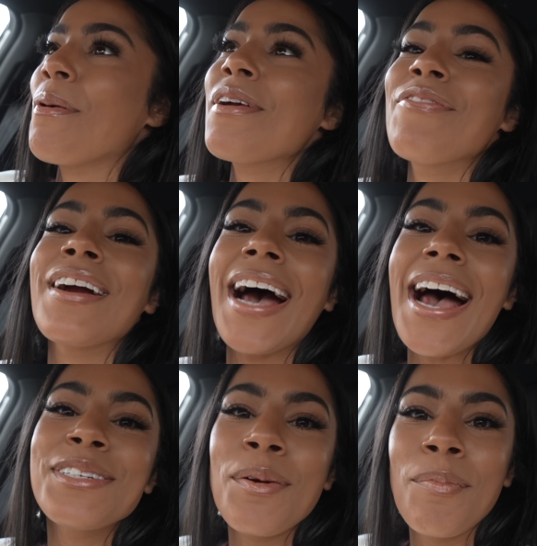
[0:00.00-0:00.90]
but we
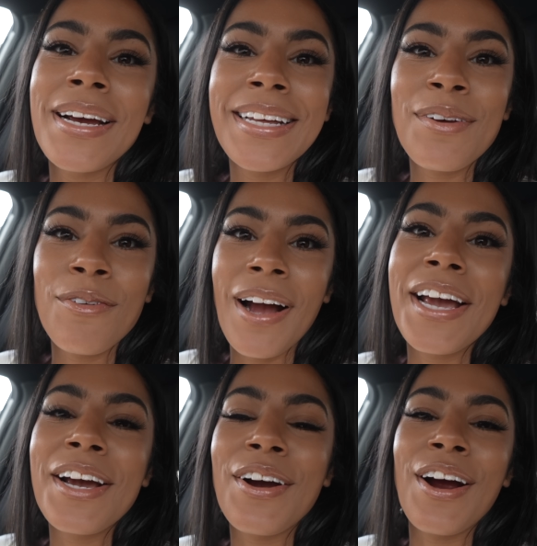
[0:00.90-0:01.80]
forgot to bring the
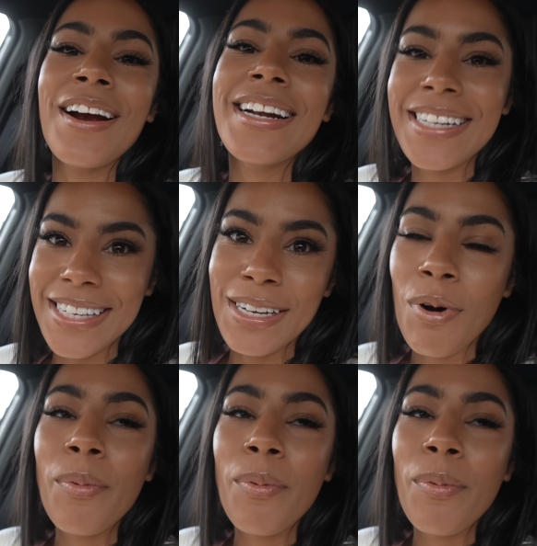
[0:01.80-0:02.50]
right currency.